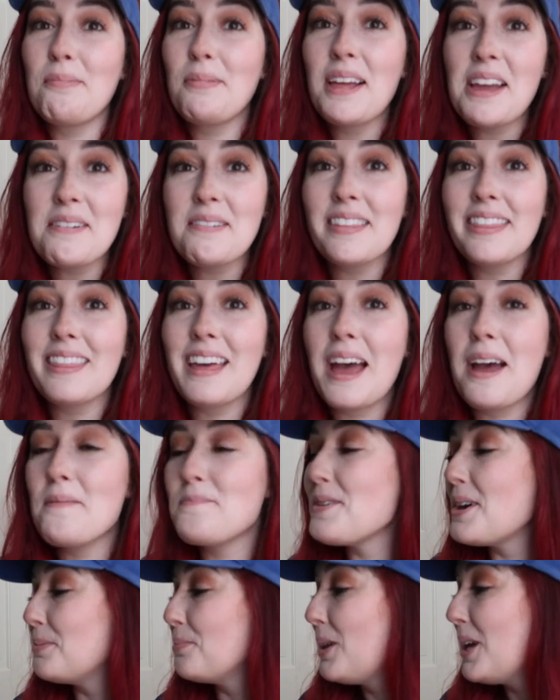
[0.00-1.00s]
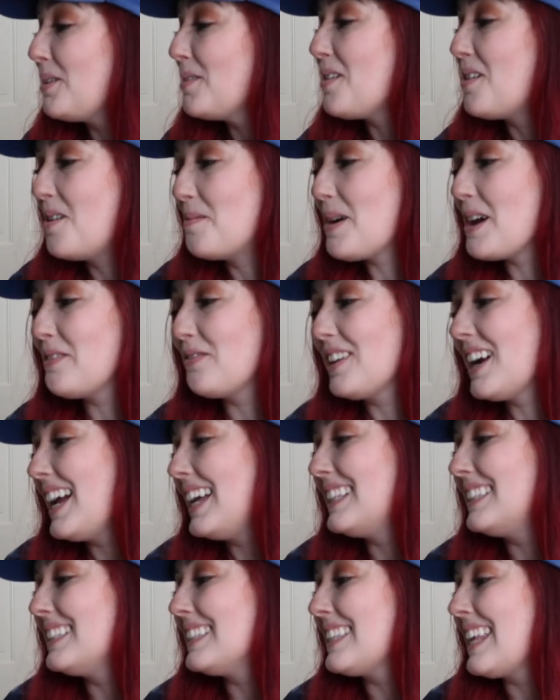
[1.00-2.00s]
play with them and play with all my
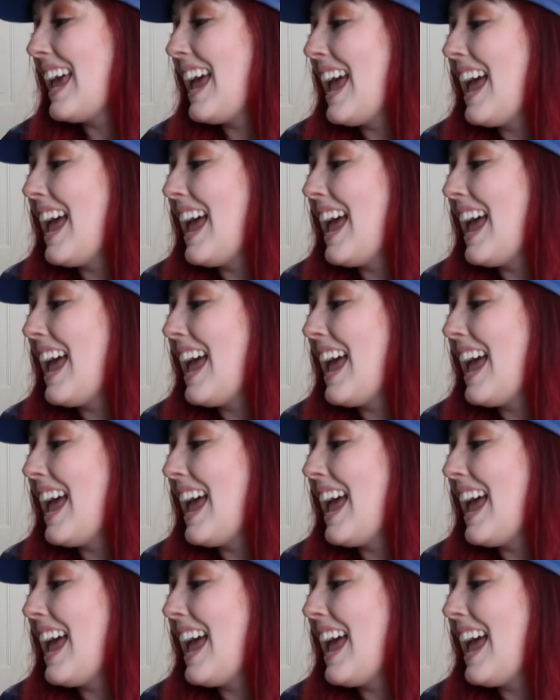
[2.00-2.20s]
friends